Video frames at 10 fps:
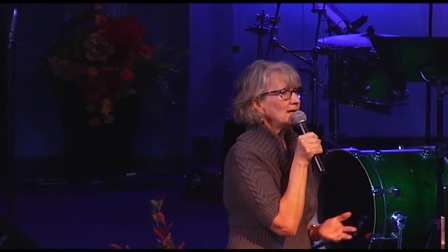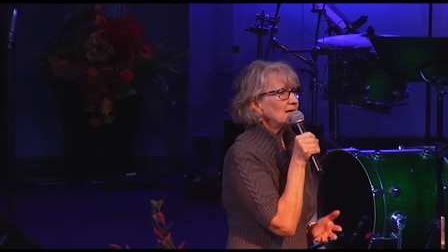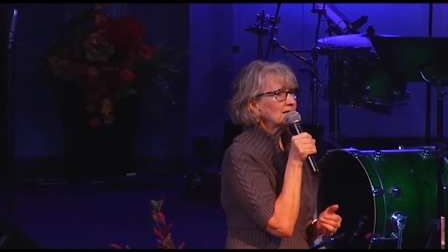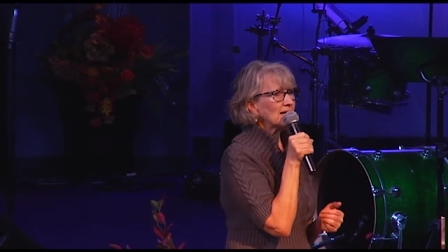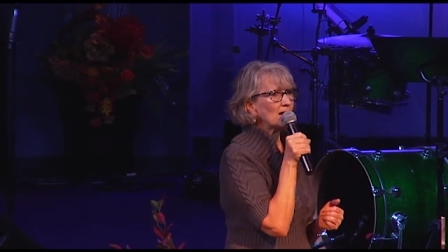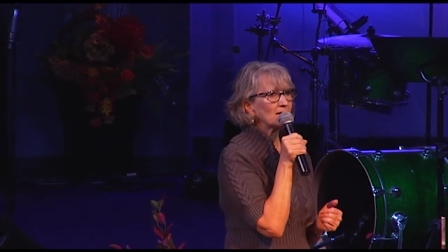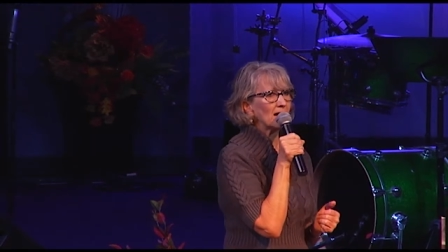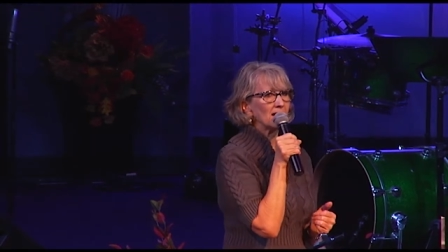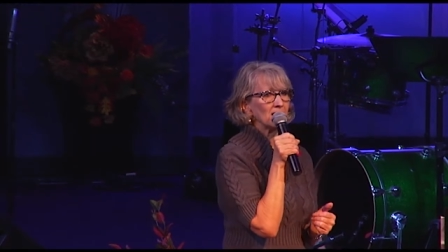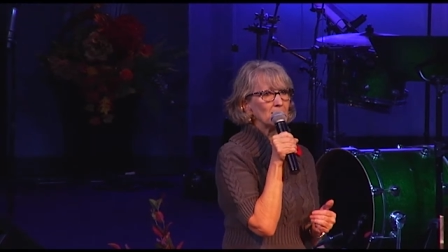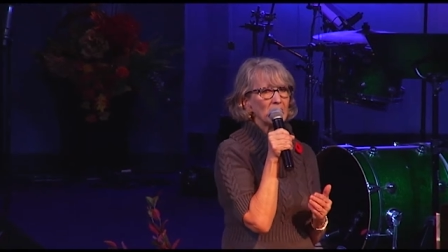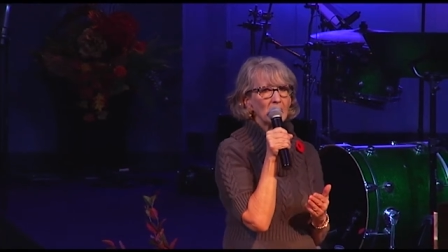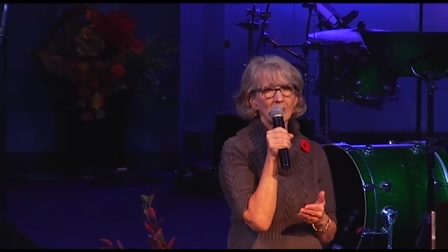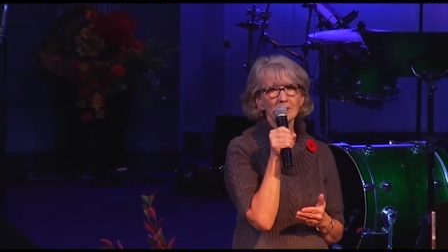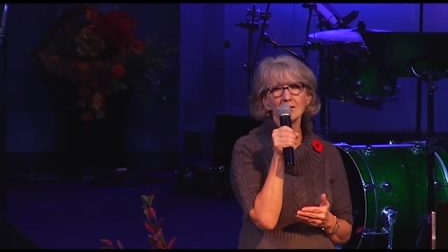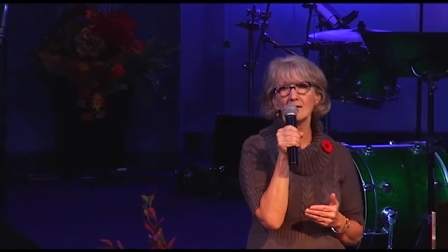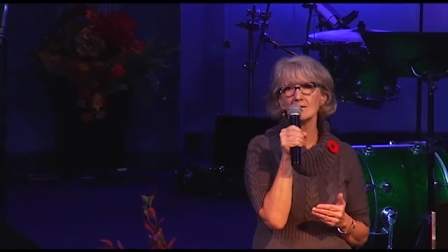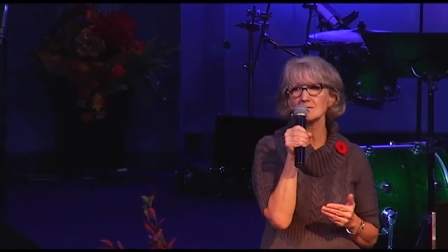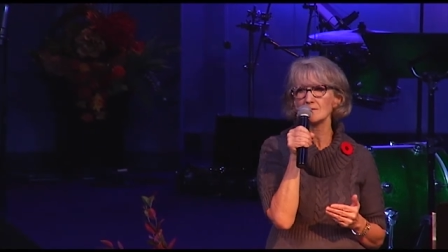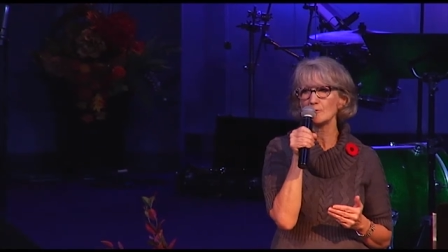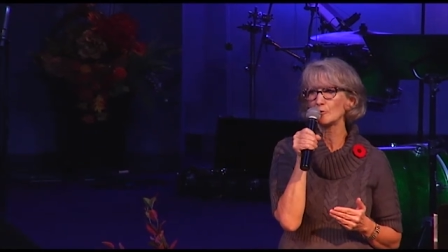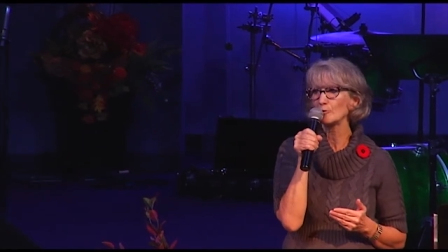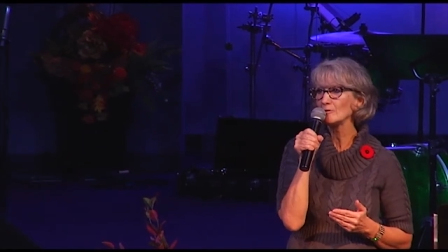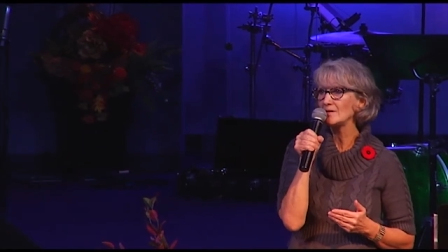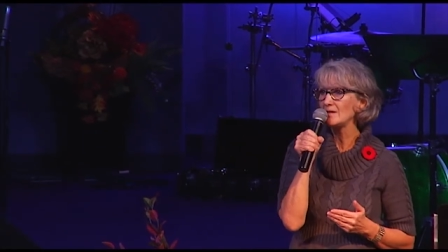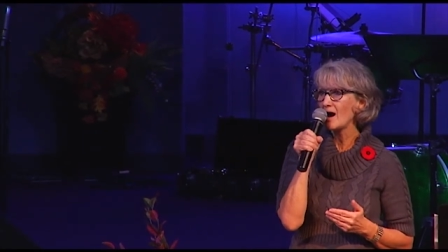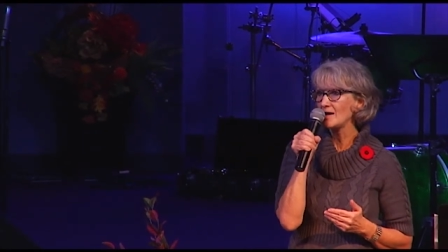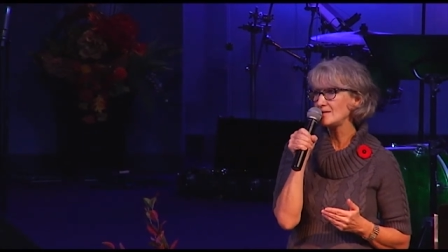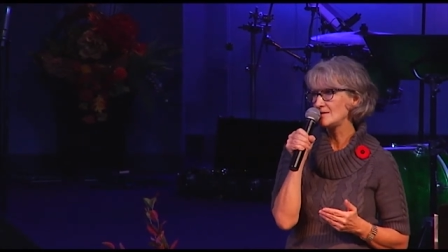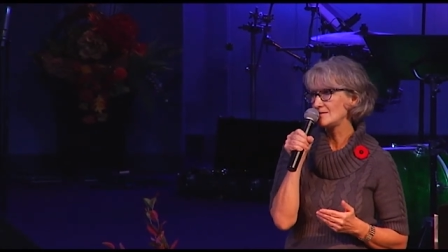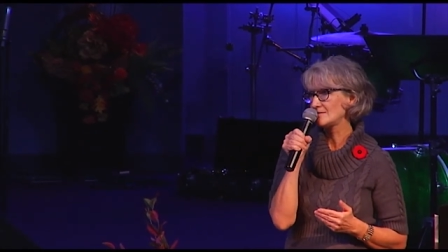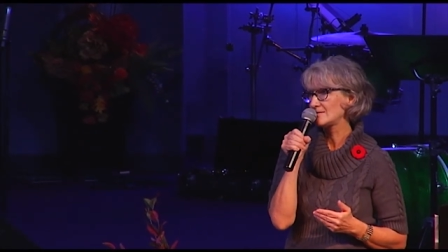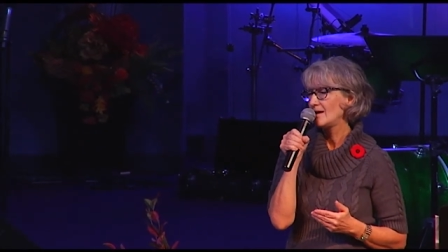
in Calcutta, but Huldah is in her early 90s.